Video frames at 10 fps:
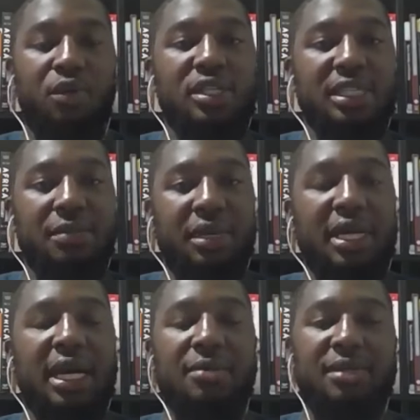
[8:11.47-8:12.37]
boxing
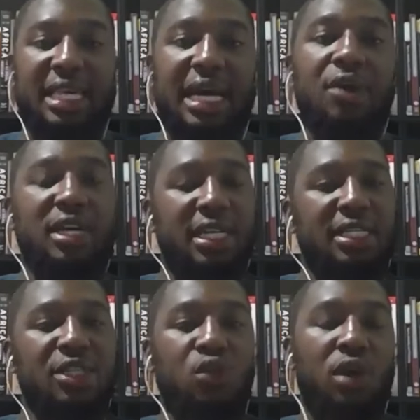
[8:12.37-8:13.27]
becomes the
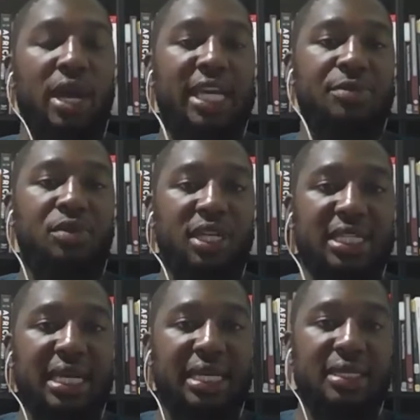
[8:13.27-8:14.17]
outlet to organize
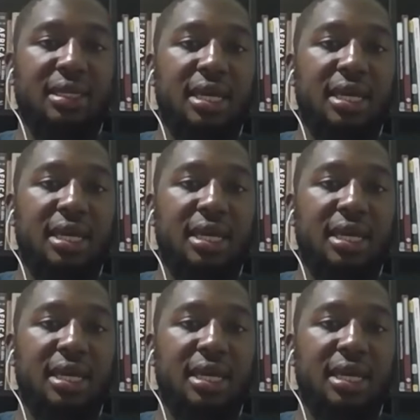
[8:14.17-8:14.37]
politically.